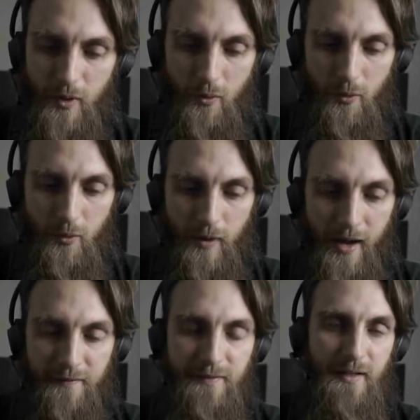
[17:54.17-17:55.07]
or
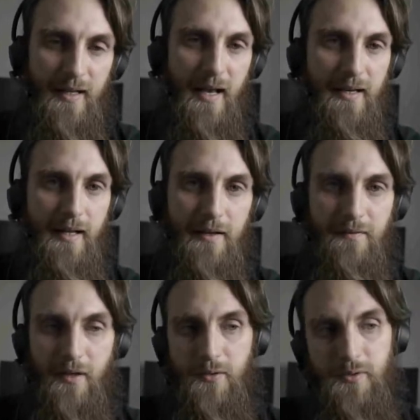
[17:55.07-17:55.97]
I feel like I can add
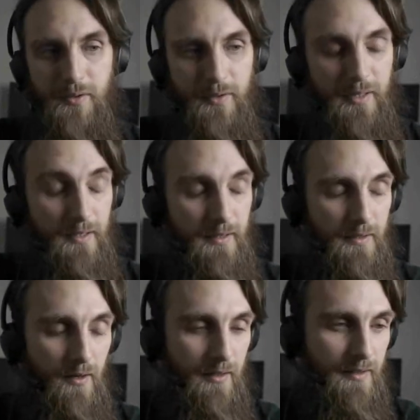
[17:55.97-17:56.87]
value to their
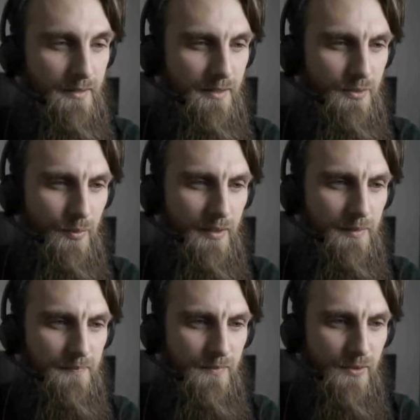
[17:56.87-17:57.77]
audience as
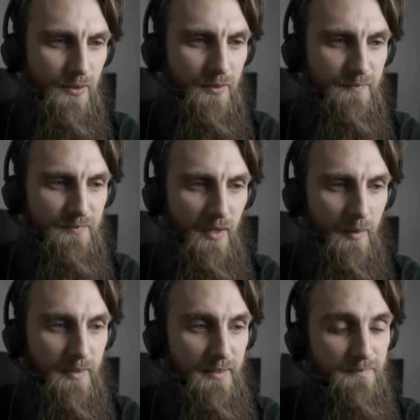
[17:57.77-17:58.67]
well. So, I
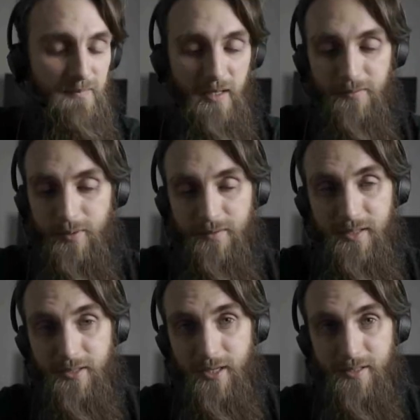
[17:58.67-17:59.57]
mean, if you have
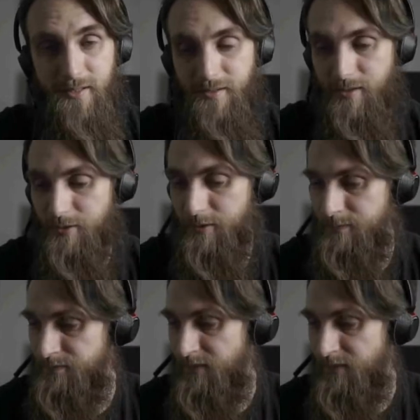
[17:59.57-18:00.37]
suggestions, dude,